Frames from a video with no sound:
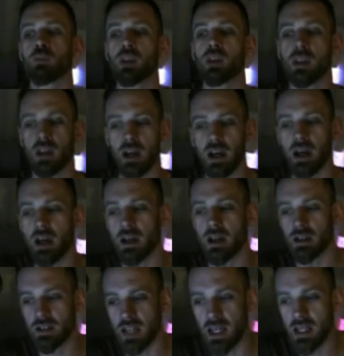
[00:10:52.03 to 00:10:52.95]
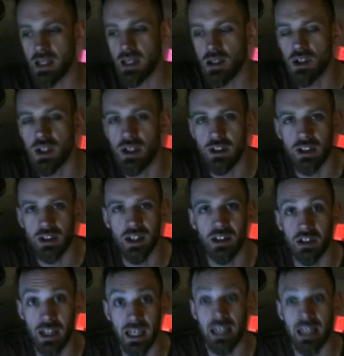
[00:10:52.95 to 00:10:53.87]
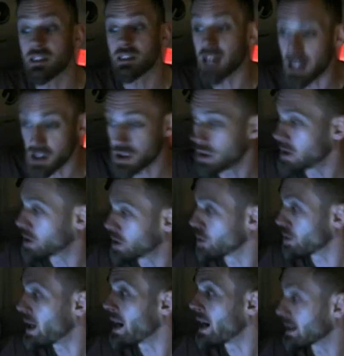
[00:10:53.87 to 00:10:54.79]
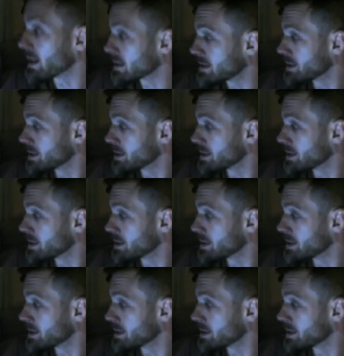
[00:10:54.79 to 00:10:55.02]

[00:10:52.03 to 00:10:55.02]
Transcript: that taking g6 is actually correct.